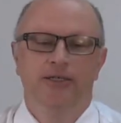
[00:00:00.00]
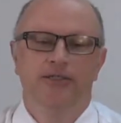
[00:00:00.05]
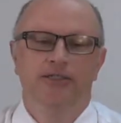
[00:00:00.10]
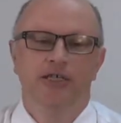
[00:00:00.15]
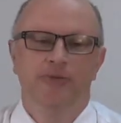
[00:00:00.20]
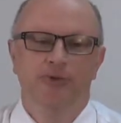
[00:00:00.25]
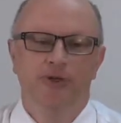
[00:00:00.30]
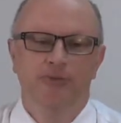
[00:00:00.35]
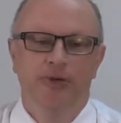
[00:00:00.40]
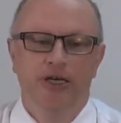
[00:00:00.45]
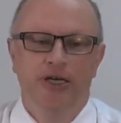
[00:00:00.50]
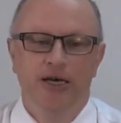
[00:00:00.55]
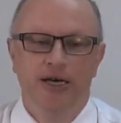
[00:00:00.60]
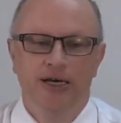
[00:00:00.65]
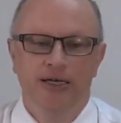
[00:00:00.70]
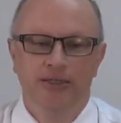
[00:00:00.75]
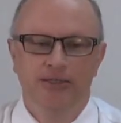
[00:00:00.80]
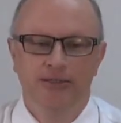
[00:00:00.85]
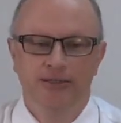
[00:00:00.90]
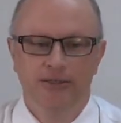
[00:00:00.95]
simply
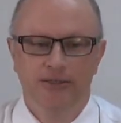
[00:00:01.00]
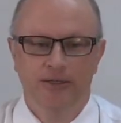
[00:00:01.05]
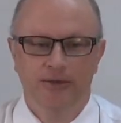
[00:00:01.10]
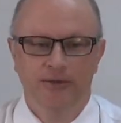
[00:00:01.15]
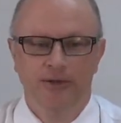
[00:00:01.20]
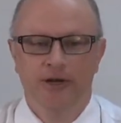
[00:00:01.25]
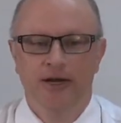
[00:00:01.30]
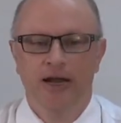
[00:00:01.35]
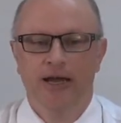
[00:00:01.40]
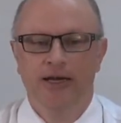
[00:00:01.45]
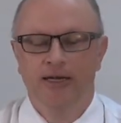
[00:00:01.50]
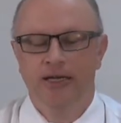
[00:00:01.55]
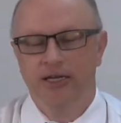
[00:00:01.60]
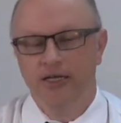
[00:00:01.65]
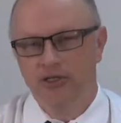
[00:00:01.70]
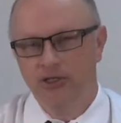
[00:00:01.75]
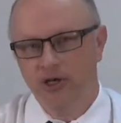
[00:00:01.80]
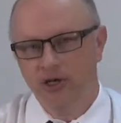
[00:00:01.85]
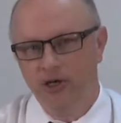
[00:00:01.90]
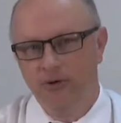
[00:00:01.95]
because they're not
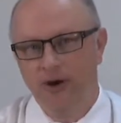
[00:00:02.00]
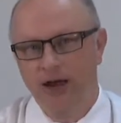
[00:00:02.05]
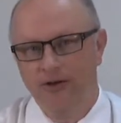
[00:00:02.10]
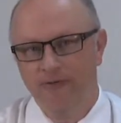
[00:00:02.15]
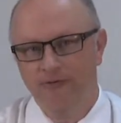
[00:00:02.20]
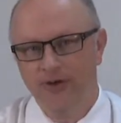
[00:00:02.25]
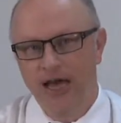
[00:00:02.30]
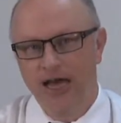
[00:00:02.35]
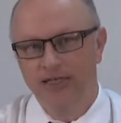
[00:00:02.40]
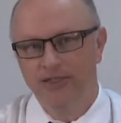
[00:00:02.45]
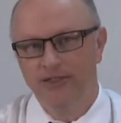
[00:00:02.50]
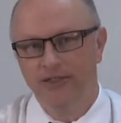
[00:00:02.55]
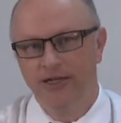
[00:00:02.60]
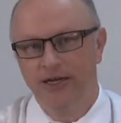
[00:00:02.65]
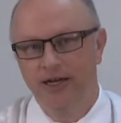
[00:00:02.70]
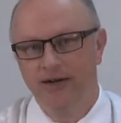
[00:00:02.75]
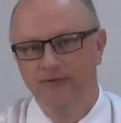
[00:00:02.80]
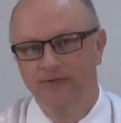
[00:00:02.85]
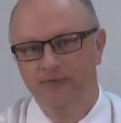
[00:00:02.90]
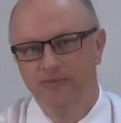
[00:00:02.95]
getting turned around fast
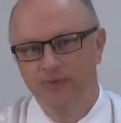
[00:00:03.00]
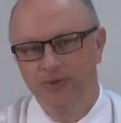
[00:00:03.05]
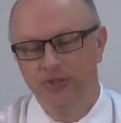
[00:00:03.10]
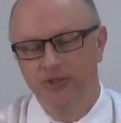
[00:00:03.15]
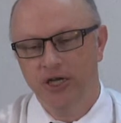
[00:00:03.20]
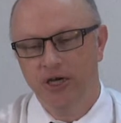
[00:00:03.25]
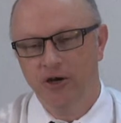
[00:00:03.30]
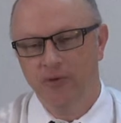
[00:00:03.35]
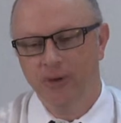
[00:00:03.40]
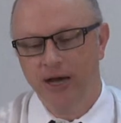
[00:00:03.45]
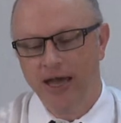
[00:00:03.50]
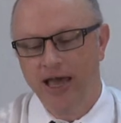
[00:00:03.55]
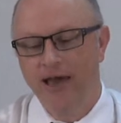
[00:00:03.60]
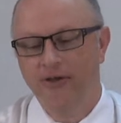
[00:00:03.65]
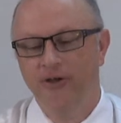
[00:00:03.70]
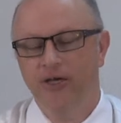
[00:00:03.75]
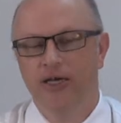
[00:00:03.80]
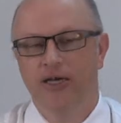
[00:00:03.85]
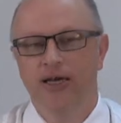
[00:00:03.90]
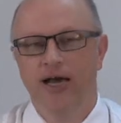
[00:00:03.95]
enough. So by
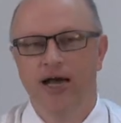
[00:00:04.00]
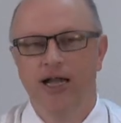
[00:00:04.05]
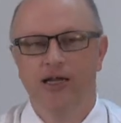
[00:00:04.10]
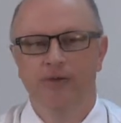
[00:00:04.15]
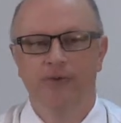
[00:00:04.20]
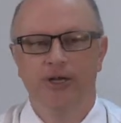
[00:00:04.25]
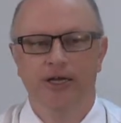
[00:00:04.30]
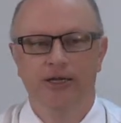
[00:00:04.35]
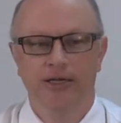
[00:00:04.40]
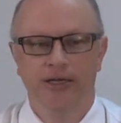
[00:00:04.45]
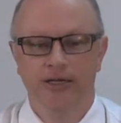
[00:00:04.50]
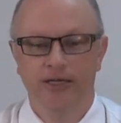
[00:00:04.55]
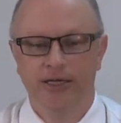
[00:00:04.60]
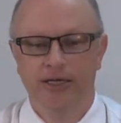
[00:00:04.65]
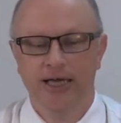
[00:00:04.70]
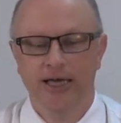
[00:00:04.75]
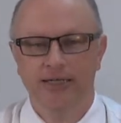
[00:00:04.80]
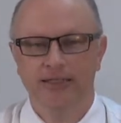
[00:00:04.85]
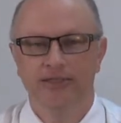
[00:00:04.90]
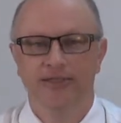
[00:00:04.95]
having a column that
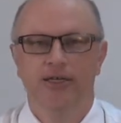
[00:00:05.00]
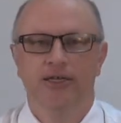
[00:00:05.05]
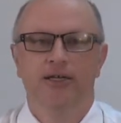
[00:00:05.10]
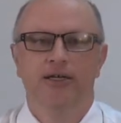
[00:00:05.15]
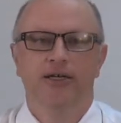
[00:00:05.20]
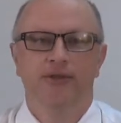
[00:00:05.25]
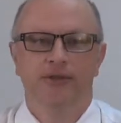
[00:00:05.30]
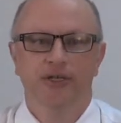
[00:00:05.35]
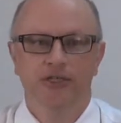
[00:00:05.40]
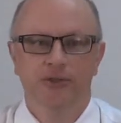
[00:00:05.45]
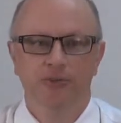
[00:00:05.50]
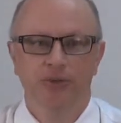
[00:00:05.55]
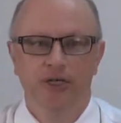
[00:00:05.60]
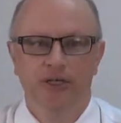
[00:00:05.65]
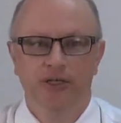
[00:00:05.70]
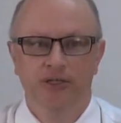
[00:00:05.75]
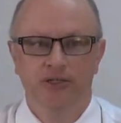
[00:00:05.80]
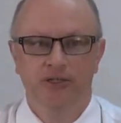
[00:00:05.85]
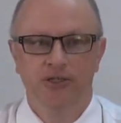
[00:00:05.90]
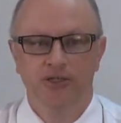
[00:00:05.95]
indicates this
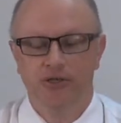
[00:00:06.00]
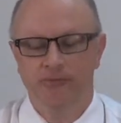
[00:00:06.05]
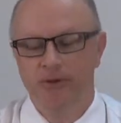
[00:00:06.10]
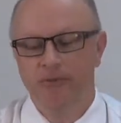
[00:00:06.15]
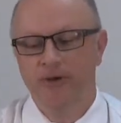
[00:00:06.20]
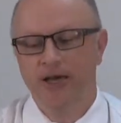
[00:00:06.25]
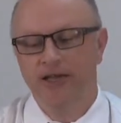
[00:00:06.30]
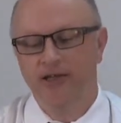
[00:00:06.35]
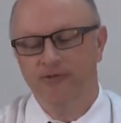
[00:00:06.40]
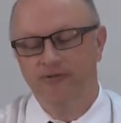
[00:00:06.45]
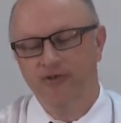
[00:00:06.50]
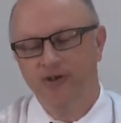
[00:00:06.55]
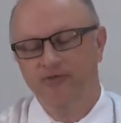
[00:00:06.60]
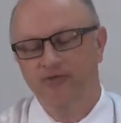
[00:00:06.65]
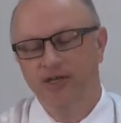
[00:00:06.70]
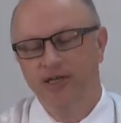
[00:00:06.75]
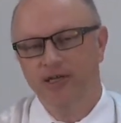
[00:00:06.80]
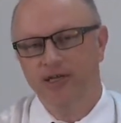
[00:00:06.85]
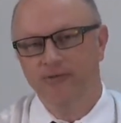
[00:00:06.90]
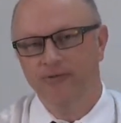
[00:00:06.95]
bill is due to be paid the
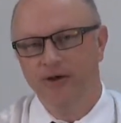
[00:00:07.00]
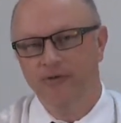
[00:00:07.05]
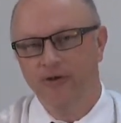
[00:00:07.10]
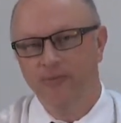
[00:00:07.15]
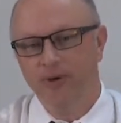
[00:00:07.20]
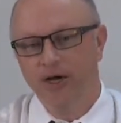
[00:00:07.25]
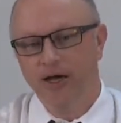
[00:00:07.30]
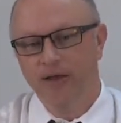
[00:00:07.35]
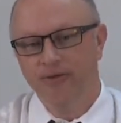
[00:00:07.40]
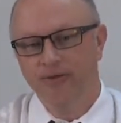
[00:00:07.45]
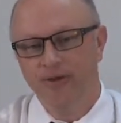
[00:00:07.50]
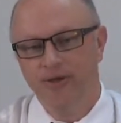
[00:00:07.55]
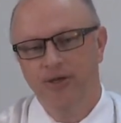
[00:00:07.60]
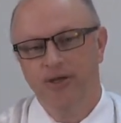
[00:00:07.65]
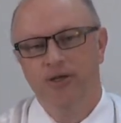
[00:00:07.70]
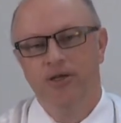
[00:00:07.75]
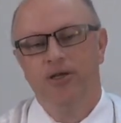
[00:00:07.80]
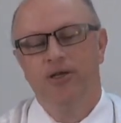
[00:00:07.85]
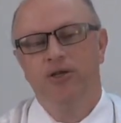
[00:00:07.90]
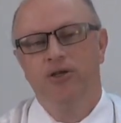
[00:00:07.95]
15th of every month,
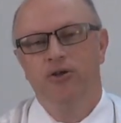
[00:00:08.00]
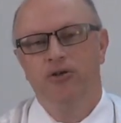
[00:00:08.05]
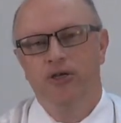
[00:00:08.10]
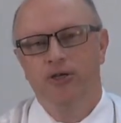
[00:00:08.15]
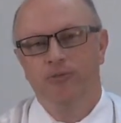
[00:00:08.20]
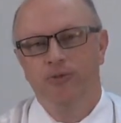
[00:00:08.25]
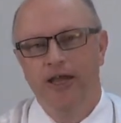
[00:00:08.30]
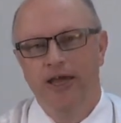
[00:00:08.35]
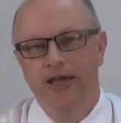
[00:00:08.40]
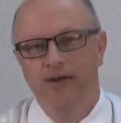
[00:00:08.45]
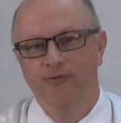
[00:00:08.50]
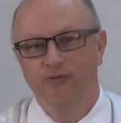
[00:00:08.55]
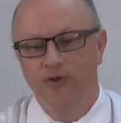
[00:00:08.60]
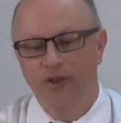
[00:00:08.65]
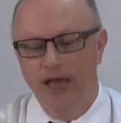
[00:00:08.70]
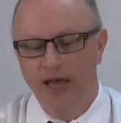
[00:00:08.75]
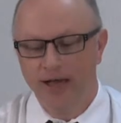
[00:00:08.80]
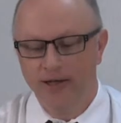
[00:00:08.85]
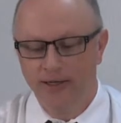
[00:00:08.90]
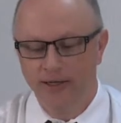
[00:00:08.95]
you can plan for
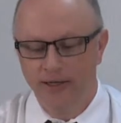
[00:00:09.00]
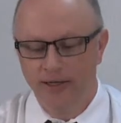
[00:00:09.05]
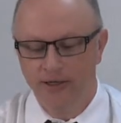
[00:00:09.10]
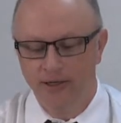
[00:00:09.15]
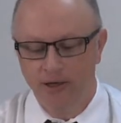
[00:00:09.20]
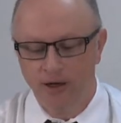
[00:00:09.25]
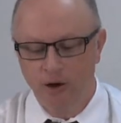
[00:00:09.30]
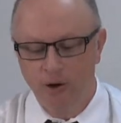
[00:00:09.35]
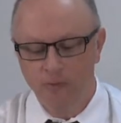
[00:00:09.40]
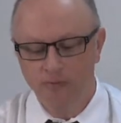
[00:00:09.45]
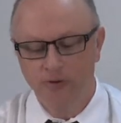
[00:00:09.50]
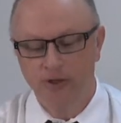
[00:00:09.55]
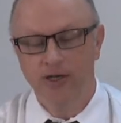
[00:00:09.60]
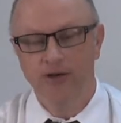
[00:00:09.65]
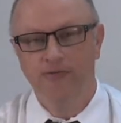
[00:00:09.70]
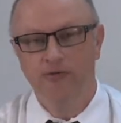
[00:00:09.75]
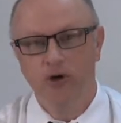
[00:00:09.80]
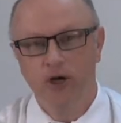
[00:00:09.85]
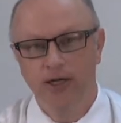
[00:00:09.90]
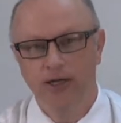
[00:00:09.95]
that and hopefully
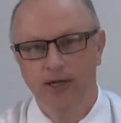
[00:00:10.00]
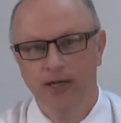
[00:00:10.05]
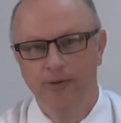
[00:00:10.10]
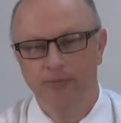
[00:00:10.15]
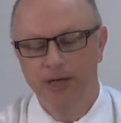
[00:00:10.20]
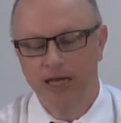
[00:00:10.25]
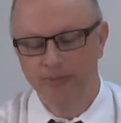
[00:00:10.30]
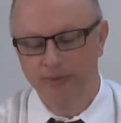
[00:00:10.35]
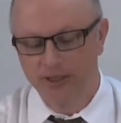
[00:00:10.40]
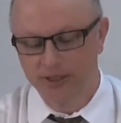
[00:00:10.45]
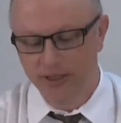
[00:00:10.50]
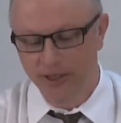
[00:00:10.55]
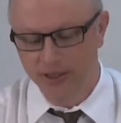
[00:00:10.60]
avoid late payment